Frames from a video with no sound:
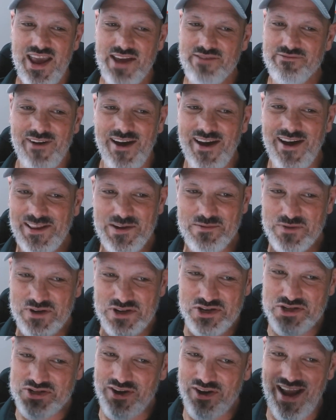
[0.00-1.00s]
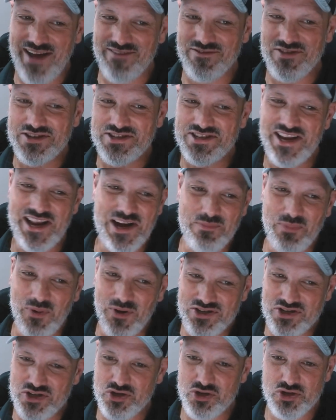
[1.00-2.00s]
And finally, when you start having those data
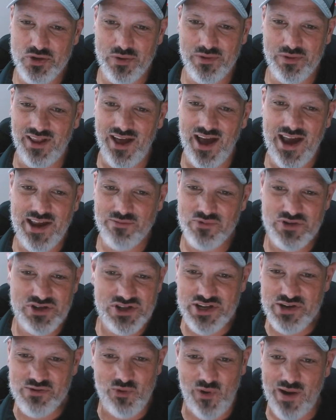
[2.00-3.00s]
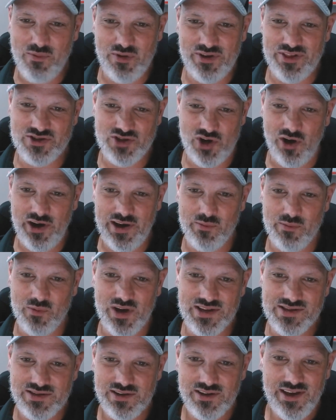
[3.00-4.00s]
points, you drew a line, you see right where the target
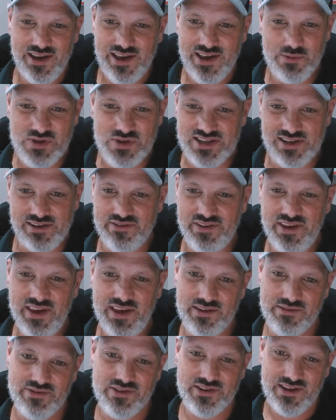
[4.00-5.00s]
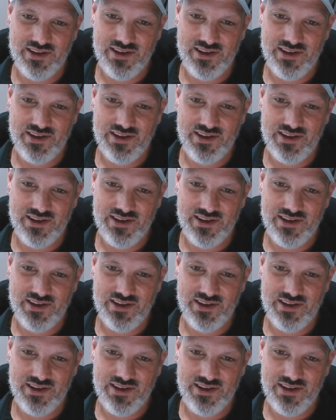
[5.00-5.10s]
was. It was Lviv.